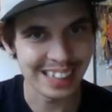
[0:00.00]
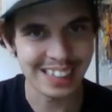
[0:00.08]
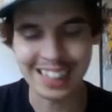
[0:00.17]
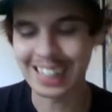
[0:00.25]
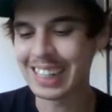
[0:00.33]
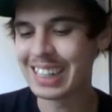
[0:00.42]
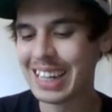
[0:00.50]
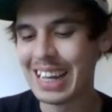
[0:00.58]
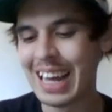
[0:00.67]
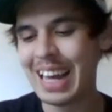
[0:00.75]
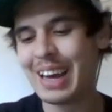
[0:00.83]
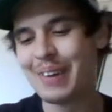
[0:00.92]
Just kidding.
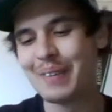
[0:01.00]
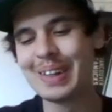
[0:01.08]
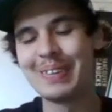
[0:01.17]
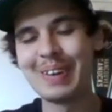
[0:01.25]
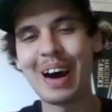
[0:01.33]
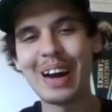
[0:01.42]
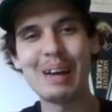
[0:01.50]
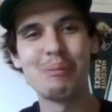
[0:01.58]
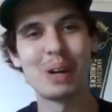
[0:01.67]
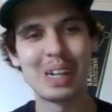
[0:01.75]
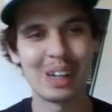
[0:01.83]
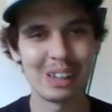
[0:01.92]
We do not
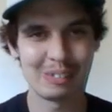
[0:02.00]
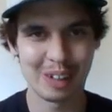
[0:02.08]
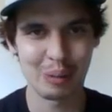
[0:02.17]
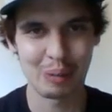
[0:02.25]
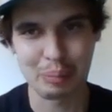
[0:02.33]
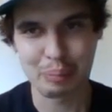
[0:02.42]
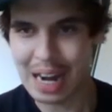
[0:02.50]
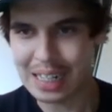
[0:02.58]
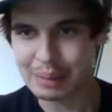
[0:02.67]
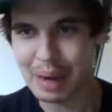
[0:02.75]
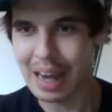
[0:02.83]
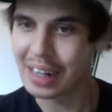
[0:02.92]
have Brady Oliveira winning
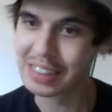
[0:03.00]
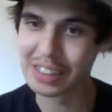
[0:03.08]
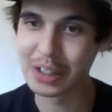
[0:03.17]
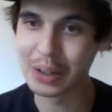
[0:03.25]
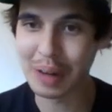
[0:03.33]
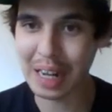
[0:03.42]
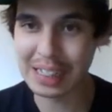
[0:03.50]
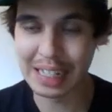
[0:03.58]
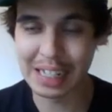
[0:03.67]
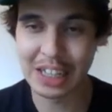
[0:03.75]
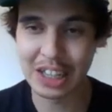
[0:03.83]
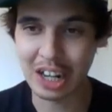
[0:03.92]
back-to-back, as though I
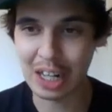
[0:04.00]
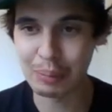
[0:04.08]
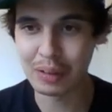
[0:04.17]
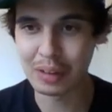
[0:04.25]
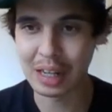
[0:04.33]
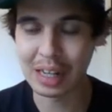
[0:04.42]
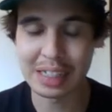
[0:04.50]
did thought about that.